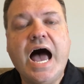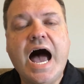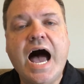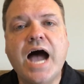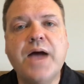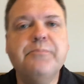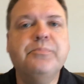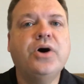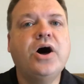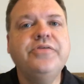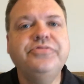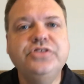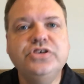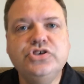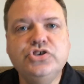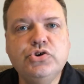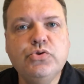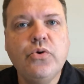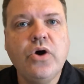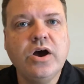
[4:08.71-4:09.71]
I bought the
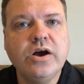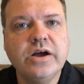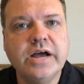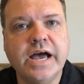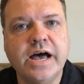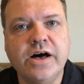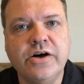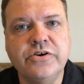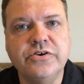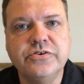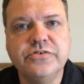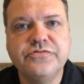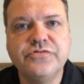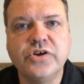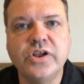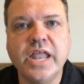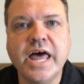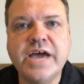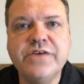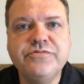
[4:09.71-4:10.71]
URL
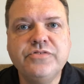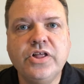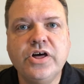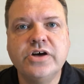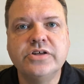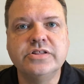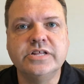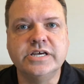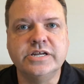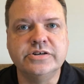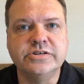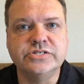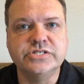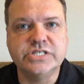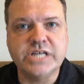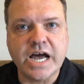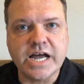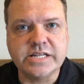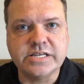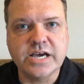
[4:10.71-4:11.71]
for
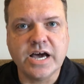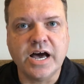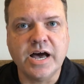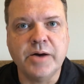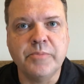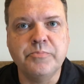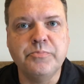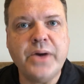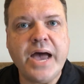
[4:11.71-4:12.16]
lifelongleaders.com